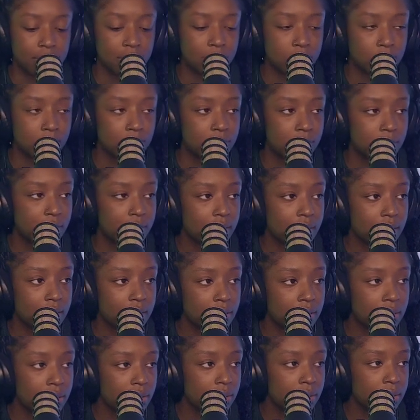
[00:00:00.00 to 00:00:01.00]

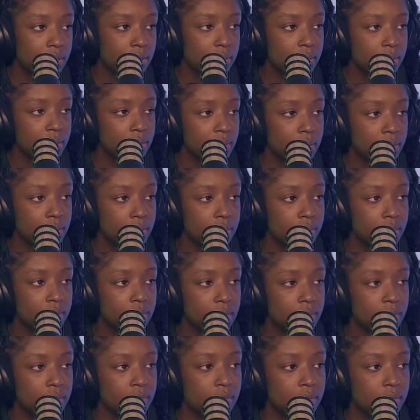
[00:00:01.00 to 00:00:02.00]

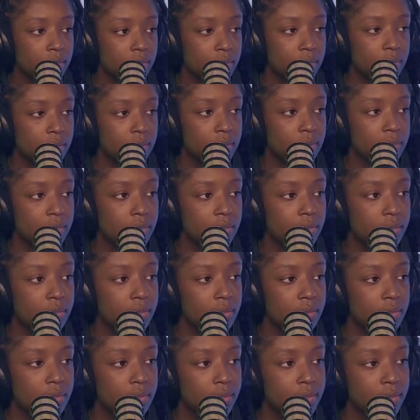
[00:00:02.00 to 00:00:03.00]

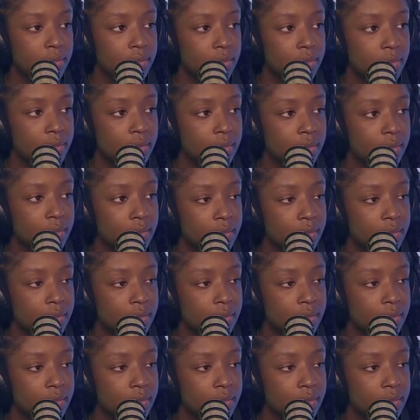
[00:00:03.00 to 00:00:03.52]
No words are spoken by the person on screen.